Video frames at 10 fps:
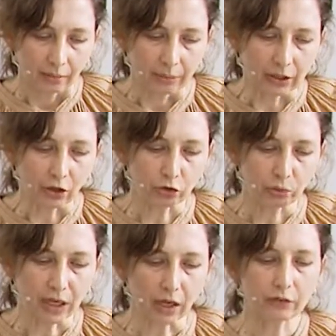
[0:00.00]
because
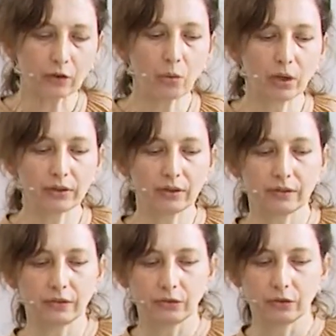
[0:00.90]
we also
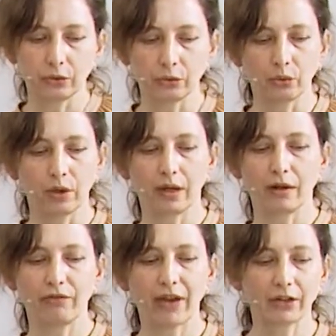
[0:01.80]
wanted to
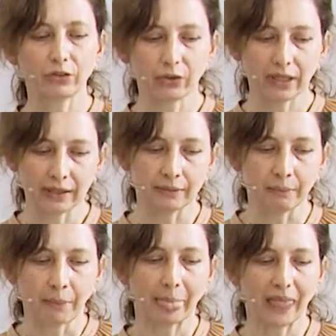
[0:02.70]
factor
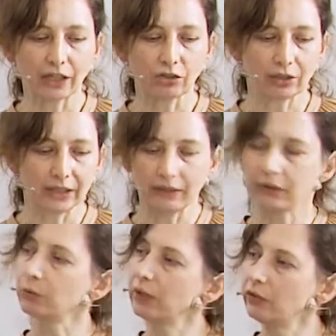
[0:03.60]
in actually
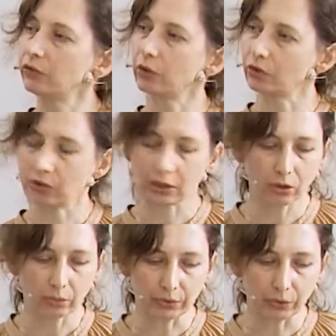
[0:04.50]
the research in
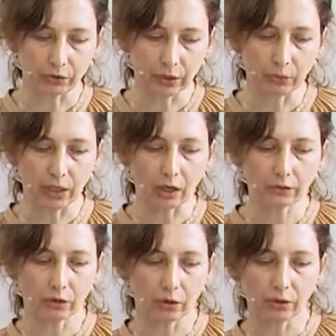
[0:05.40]
computing, we
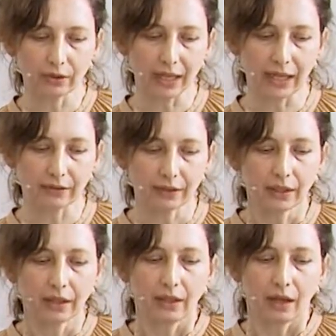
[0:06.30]
also looked at
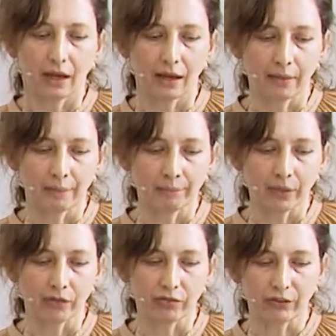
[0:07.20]

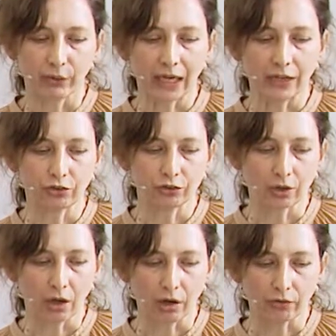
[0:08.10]
a
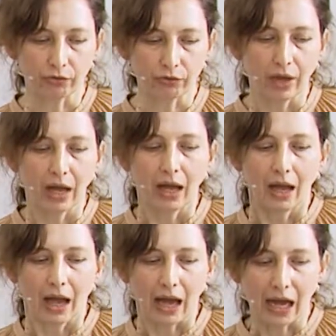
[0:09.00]
variation of
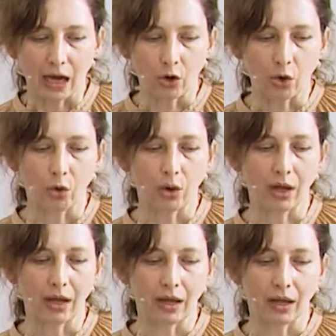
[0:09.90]

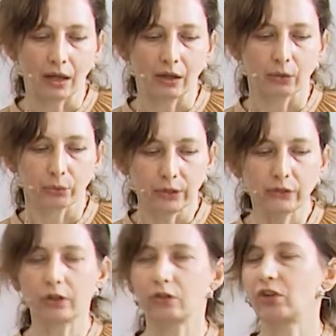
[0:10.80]
how
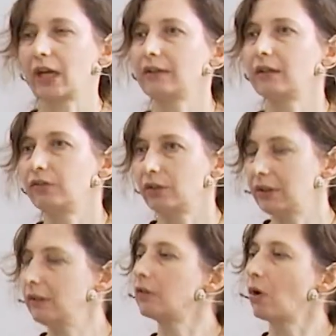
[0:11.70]
research
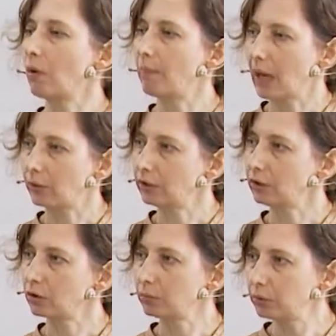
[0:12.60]
activities go about
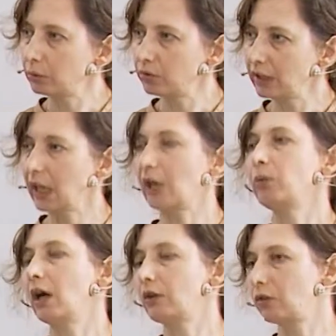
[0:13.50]
in computing, and
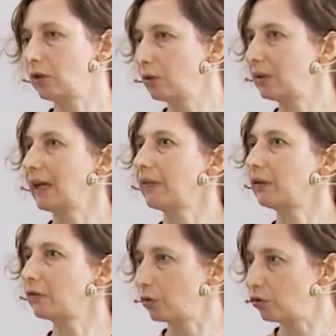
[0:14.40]
we also looked at
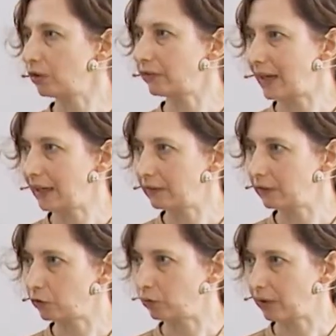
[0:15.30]
the social
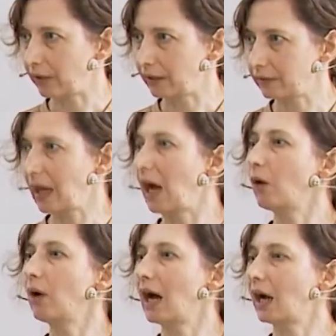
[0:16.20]
sciences for this.
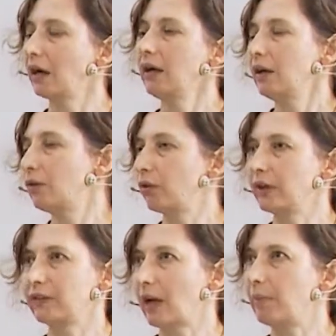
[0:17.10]
How are, for
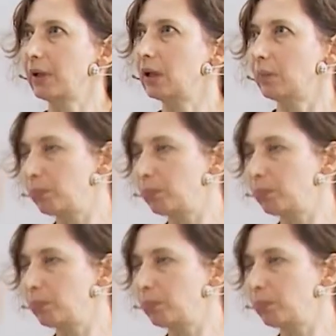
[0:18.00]
example,